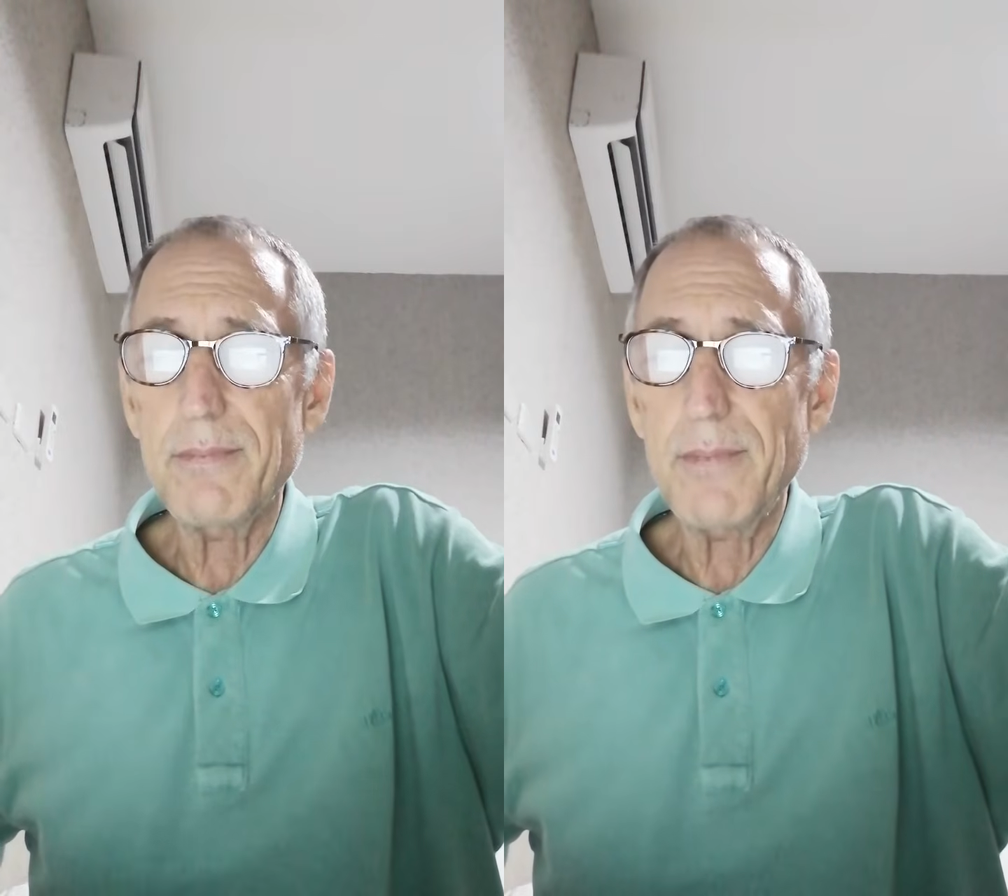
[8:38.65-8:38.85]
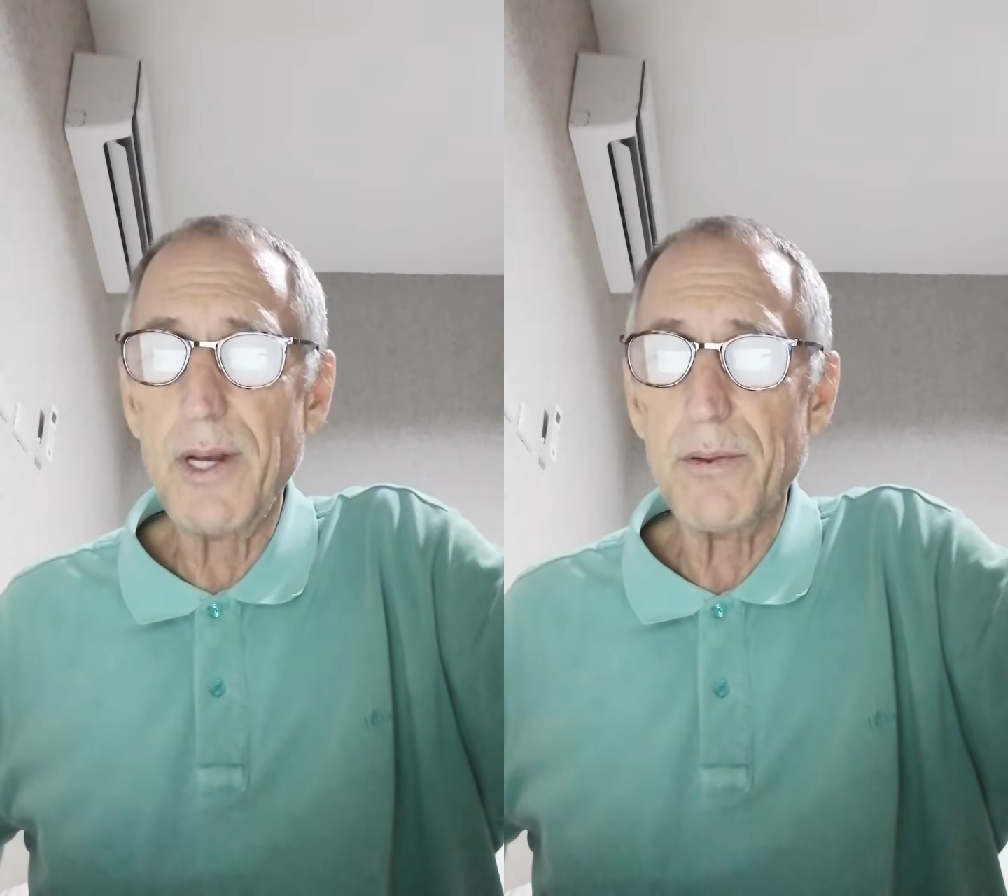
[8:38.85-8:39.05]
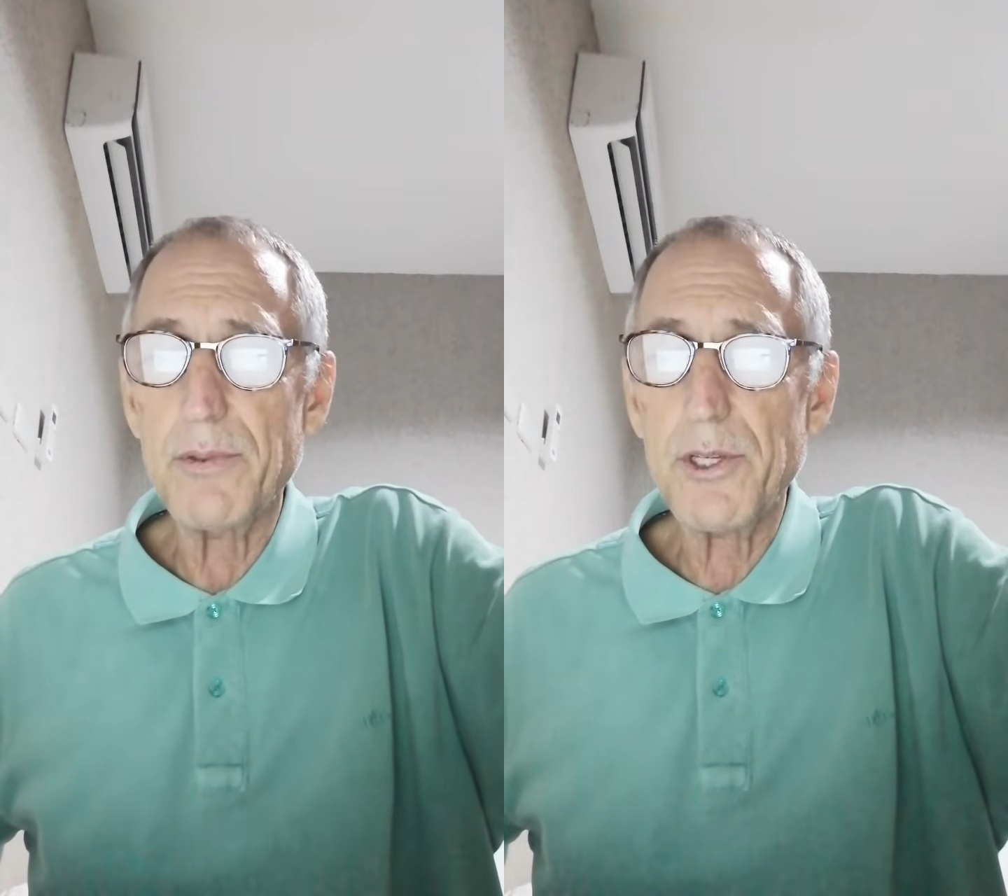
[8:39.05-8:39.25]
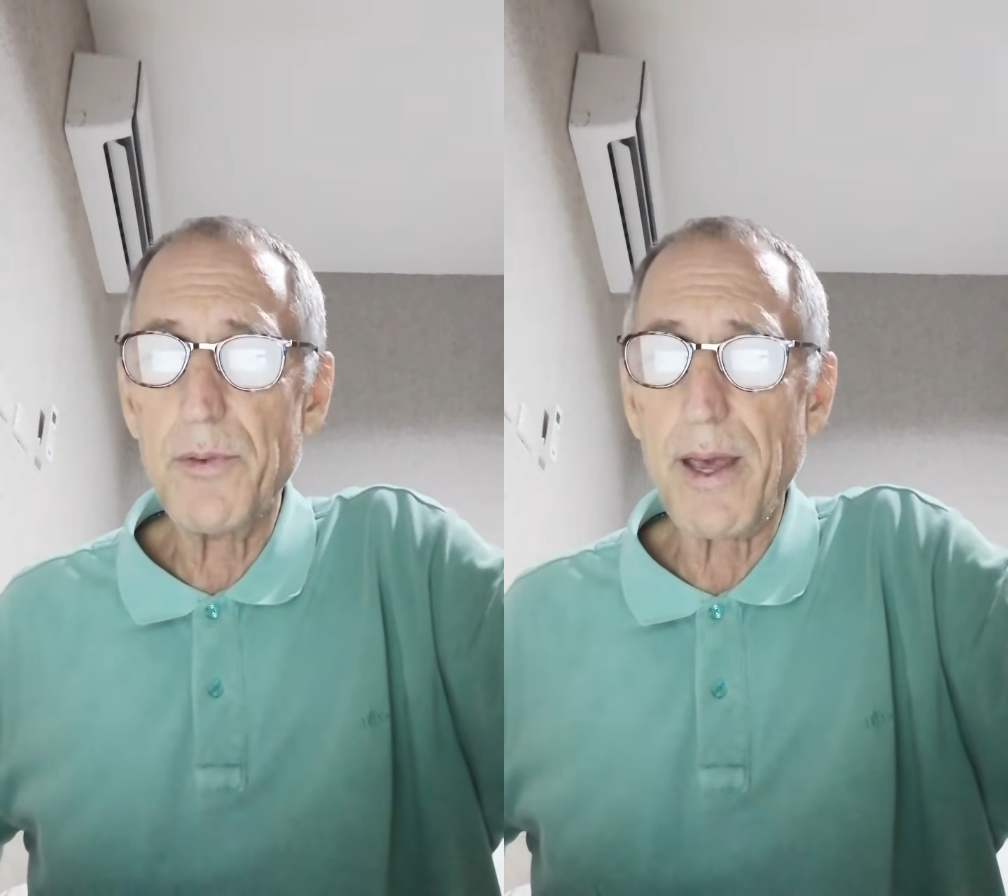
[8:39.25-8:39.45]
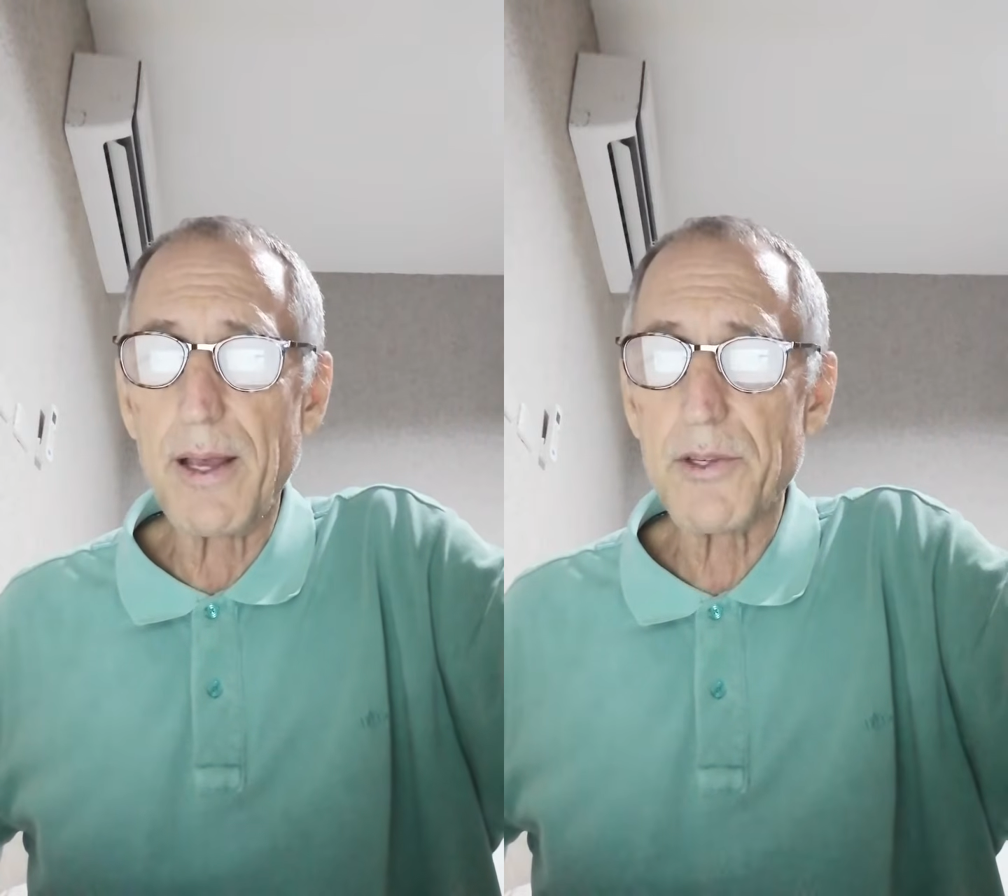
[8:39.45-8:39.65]

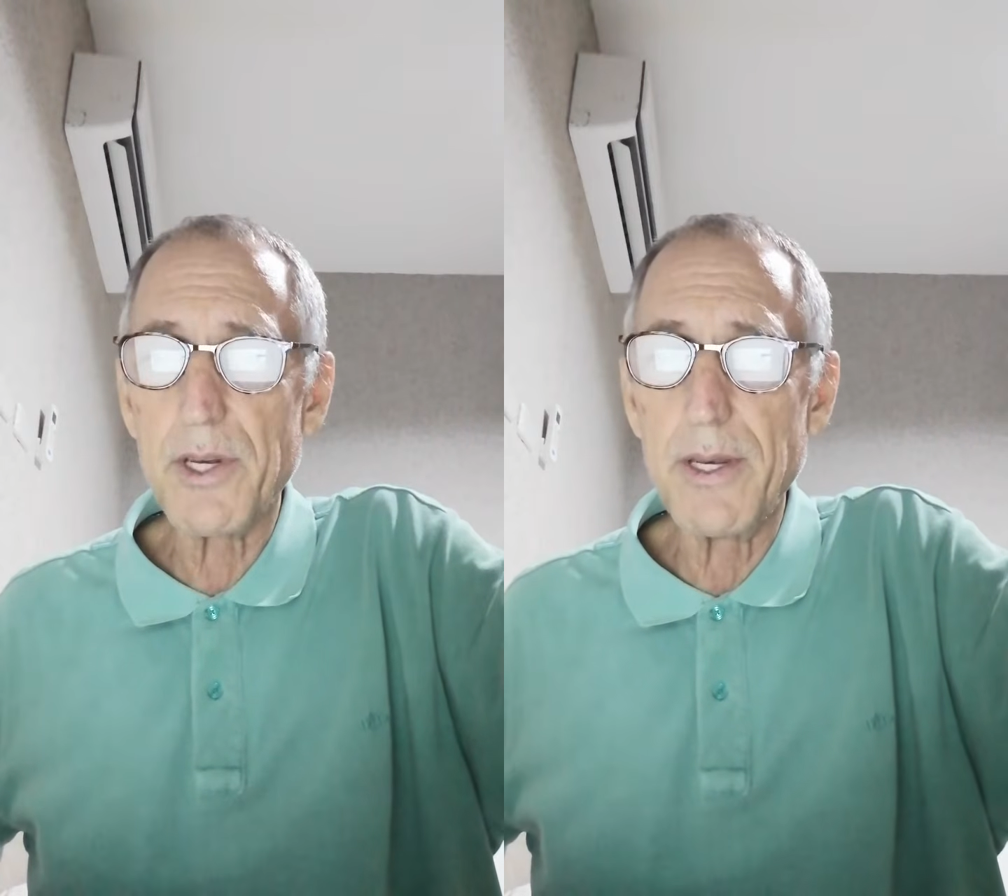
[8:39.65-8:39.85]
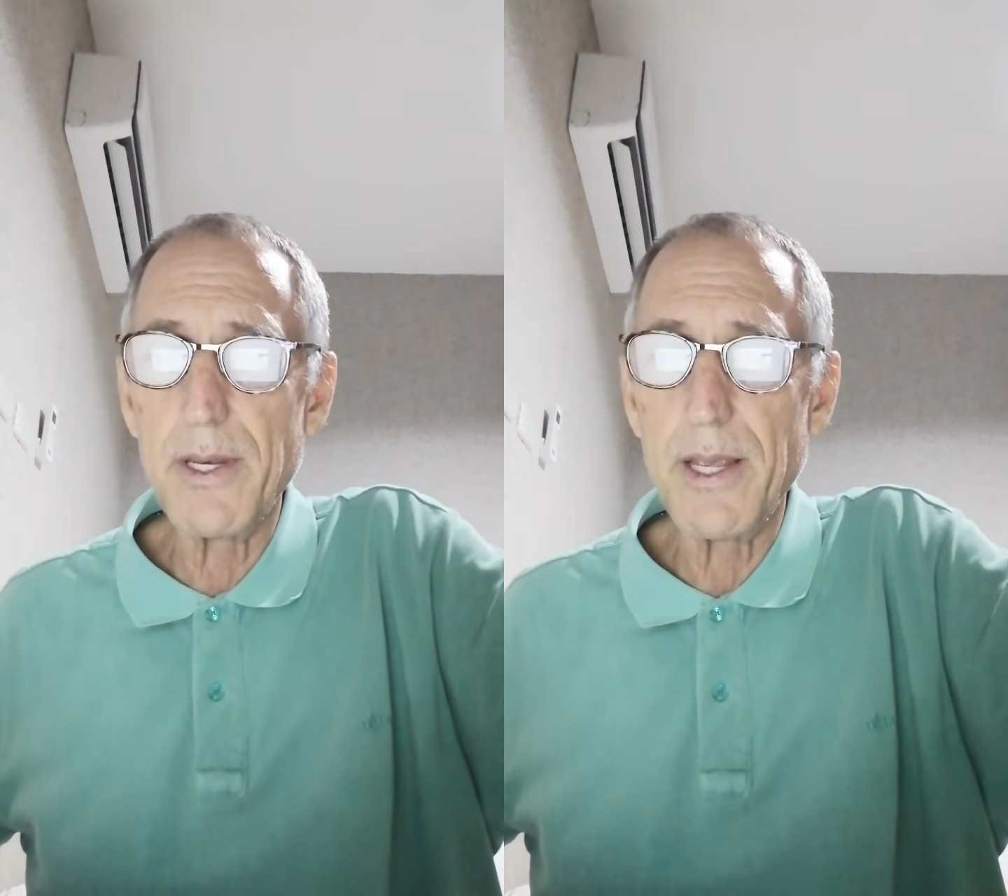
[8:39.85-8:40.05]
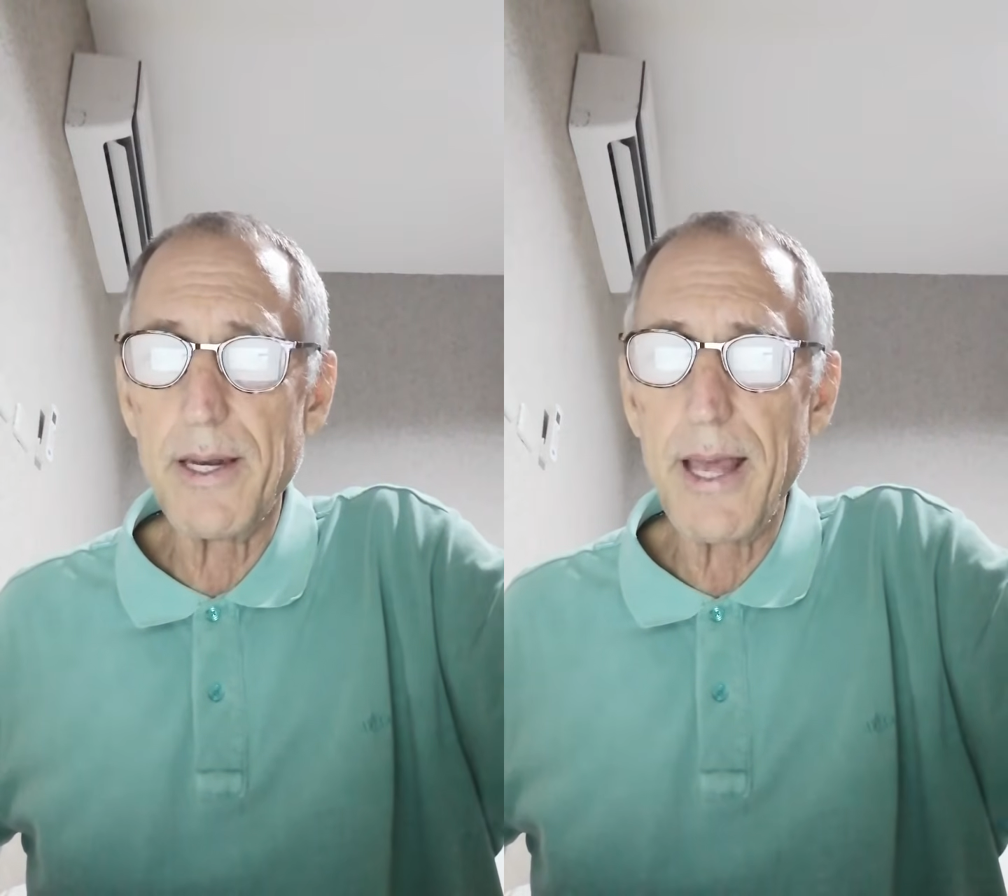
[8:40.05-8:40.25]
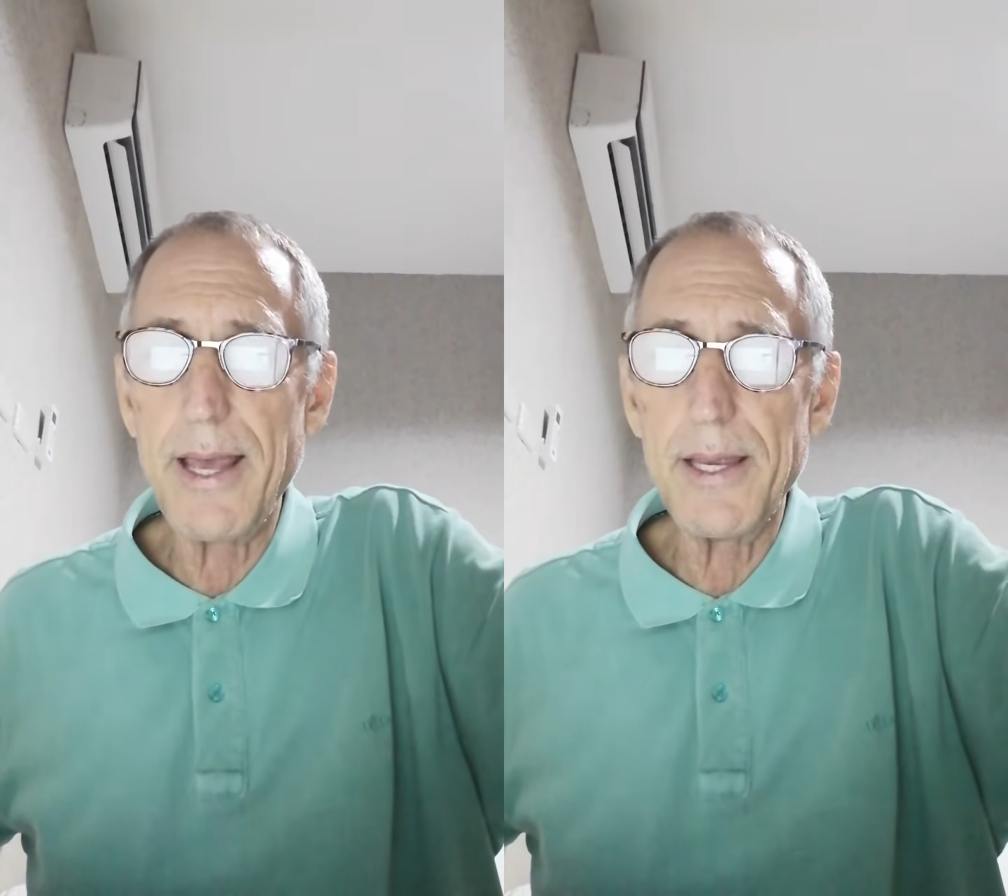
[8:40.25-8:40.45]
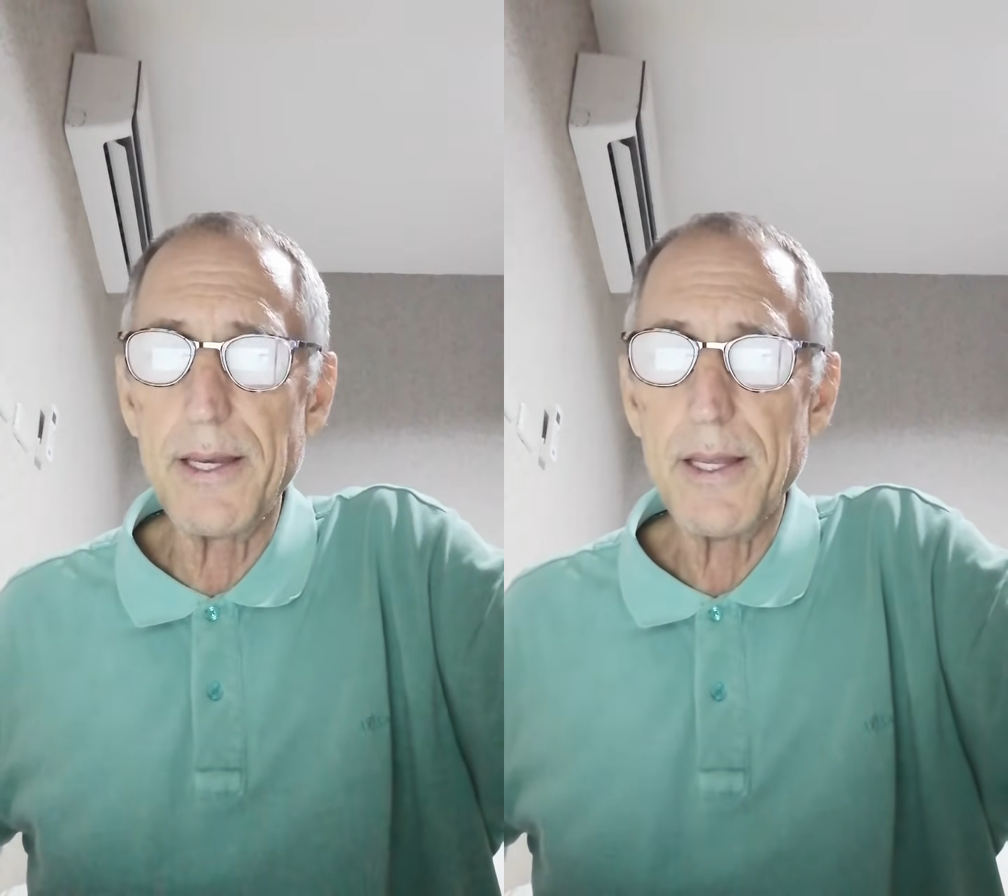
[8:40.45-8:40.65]

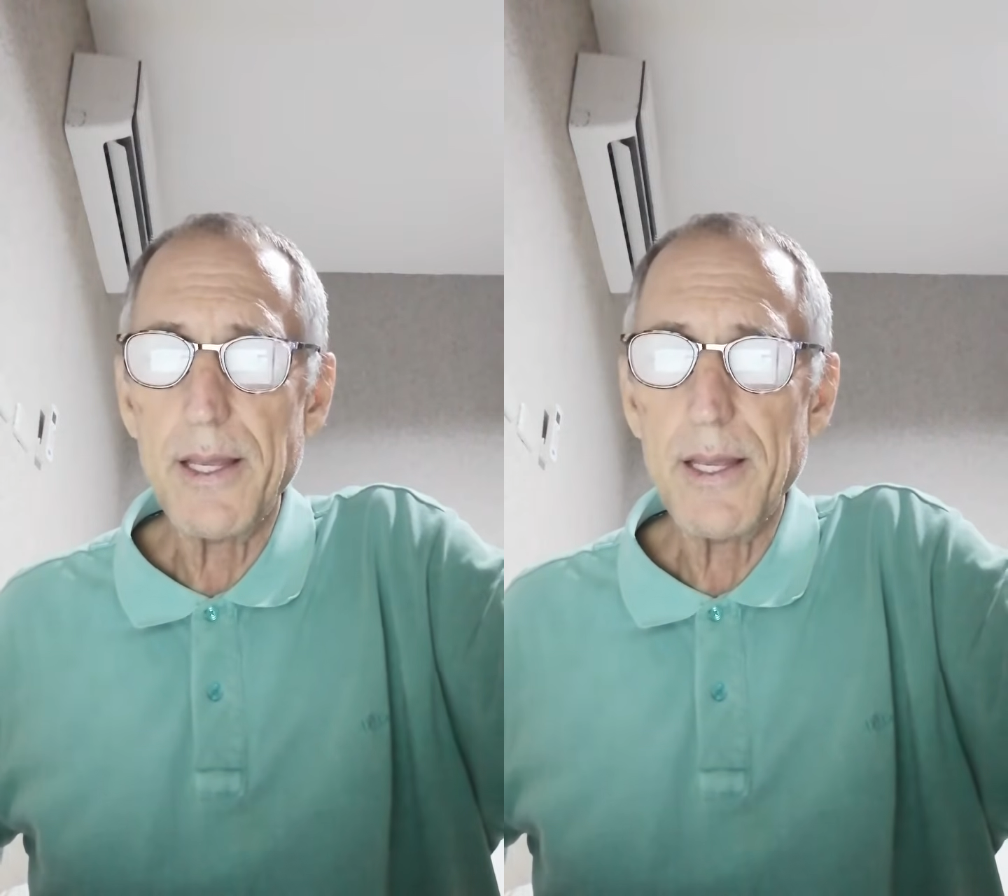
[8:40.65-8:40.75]
2008.